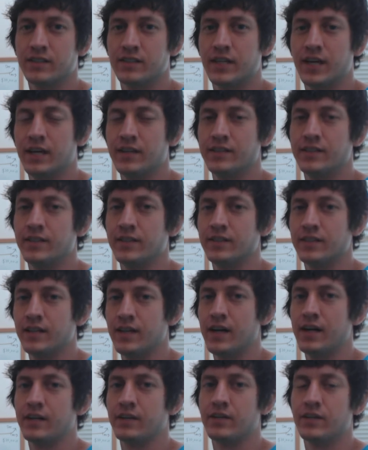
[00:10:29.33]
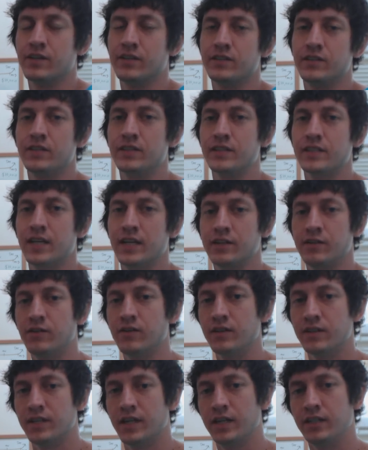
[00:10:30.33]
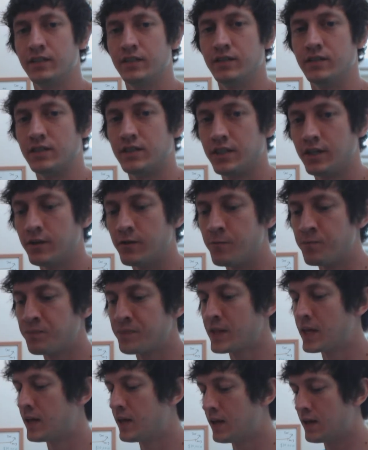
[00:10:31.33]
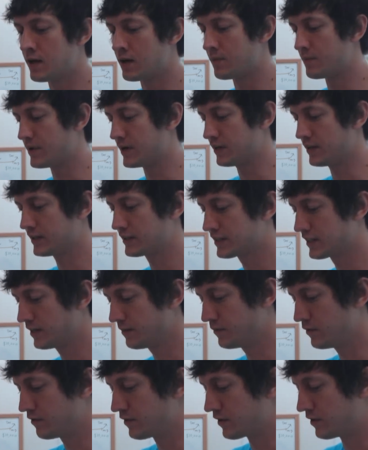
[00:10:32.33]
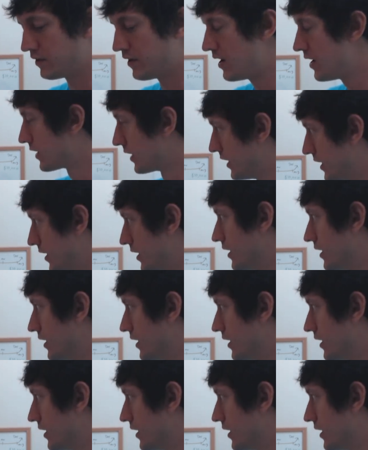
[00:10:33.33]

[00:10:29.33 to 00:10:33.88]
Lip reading: your intentions, and I encourage you to set your intentions too. But let's keep moving along